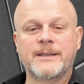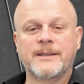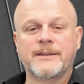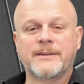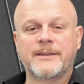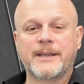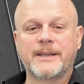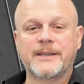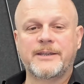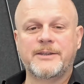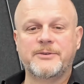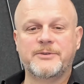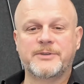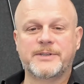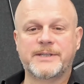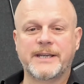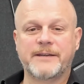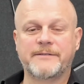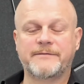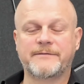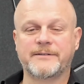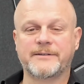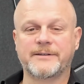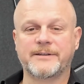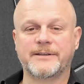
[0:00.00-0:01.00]
Thank you,
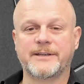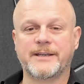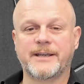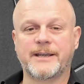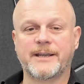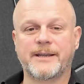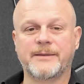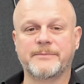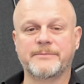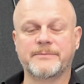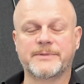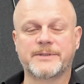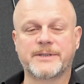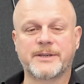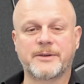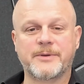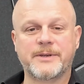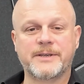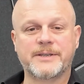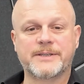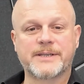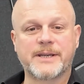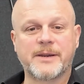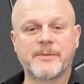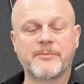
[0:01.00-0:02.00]
Stefan. So
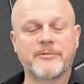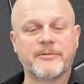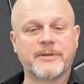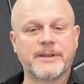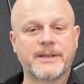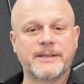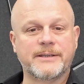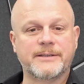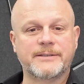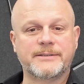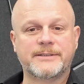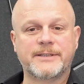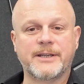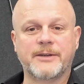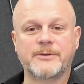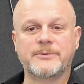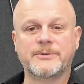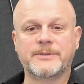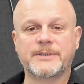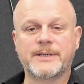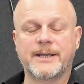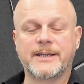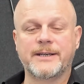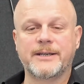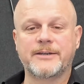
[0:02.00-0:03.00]
in summary,
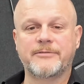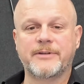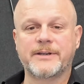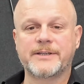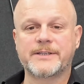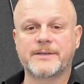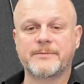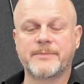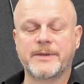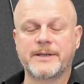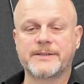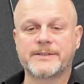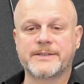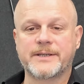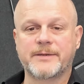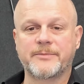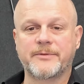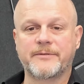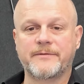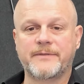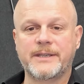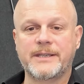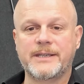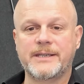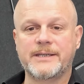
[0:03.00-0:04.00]
don't underestimate some
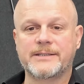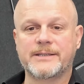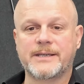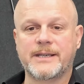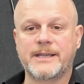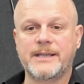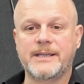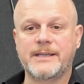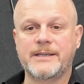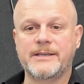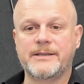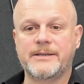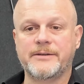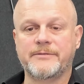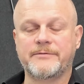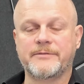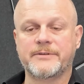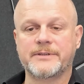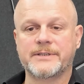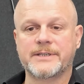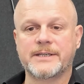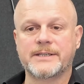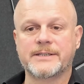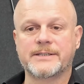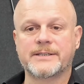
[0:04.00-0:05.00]
of these key
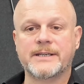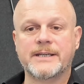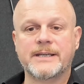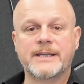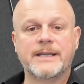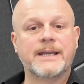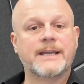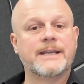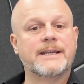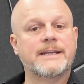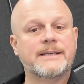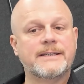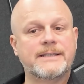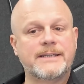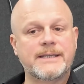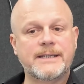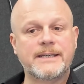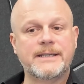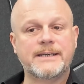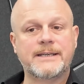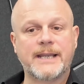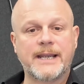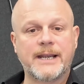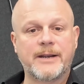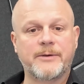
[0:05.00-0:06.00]
differences and
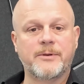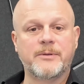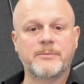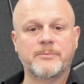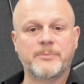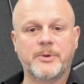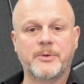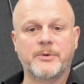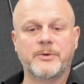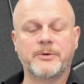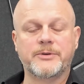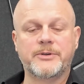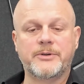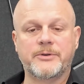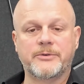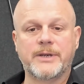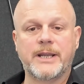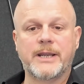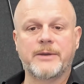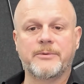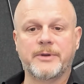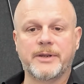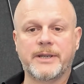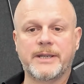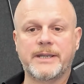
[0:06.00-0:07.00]
indeed how important your
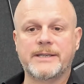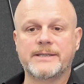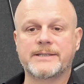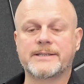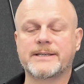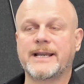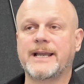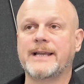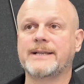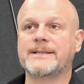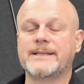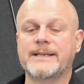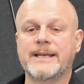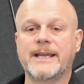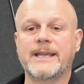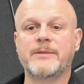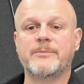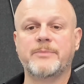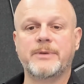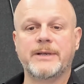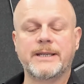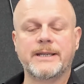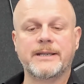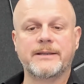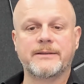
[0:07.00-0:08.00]
network is at
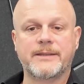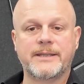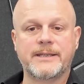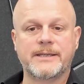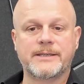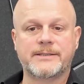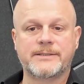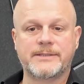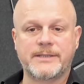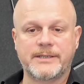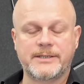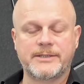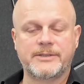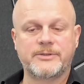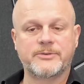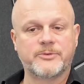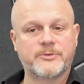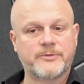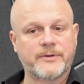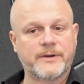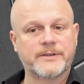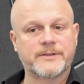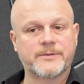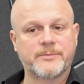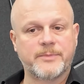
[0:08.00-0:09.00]
enabling this digital
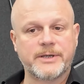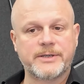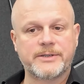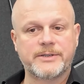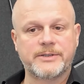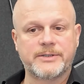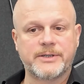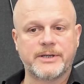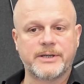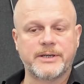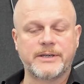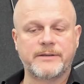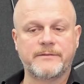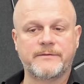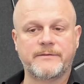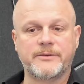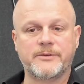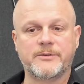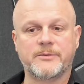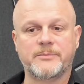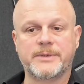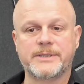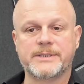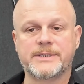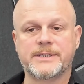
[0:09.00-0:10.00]
transformation journey for
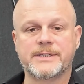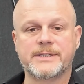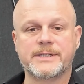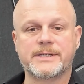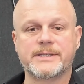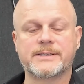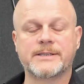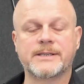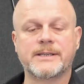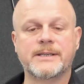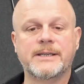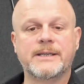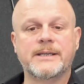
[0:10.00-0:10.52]
your businesses.